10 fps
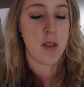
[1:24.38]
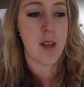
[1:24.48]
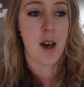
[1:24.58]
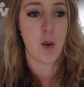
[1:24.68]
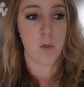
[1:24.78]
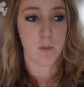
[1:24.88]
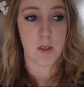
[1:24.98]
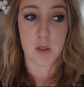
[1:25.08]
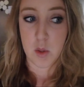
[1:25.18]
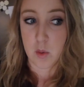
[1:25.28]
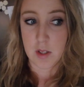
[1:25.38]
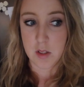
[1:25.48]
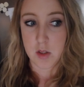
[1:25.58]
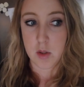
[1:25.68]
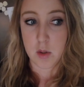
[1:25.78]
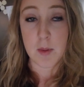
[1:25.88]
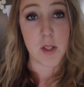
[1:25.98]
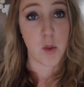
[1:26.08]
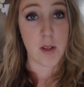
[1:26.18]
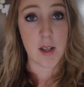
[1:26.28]
that is going to be
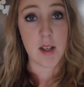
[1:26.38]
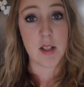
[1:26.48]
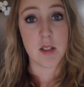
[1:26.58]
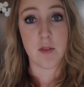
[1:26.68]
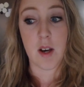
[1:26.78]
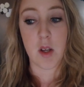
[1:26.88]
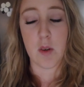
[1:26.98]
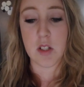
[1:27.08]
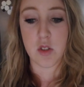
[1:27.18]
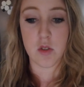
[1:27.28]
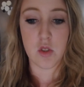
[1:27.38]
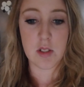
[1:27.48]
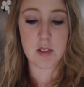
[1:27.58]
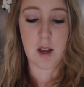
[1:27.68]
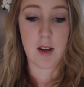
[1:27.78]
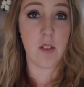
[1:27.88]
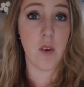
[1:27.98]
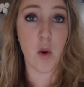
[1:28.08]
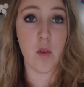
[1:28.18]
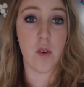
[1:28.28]
doing his evaluation. She's kind of
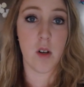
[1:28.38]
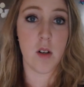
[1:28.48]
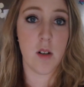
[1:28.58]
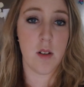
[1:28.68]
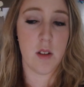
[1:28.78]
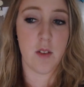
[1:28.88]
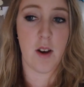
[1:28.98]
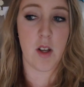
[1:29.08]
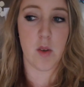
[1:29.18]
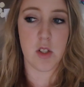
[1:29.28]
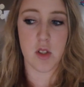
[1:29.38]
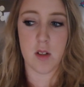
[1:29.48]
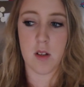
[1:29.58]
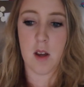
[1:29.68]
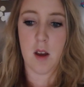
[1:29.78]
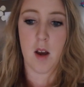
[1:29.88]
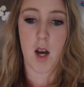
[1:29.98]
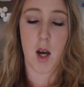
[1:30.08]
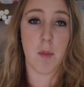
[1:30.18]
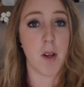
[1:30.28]
over the evaluation
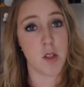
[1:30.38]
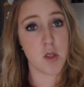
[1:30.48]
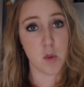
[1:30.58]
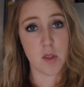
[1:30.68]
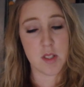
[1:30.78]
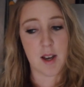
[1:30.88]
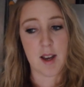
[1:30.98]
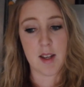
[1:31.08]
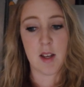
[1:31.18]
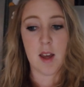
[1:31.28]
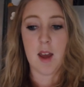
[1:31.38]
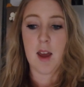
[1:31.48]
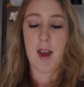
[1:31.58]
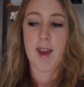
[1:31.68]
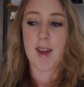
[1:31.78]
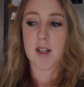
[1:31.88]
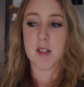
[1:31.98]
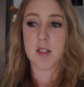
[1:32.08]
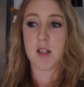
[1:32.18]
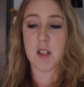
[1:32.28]
um, on the school side,
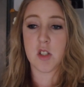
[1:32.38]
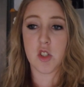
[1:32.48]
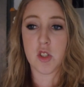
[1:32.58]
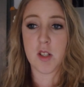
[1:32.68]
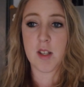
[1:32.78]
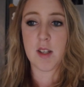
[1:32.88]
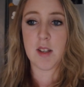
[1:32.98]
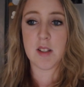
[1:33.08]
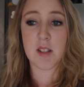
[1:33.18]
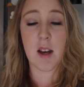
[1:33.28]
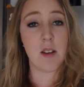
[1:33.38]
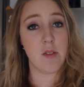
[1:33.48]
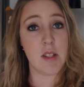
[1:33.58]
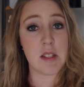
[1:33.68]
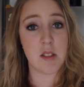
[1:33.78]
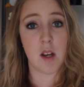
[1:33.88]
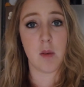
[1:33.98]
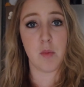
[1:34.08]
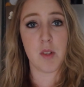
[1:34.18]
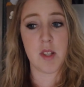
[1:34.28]
and she is kind of linked
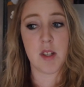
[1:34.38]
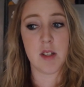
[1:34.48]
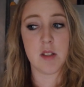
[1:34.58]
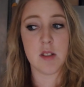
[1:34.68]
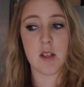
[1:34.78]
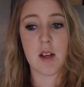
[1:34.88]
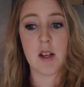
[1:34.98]
up with his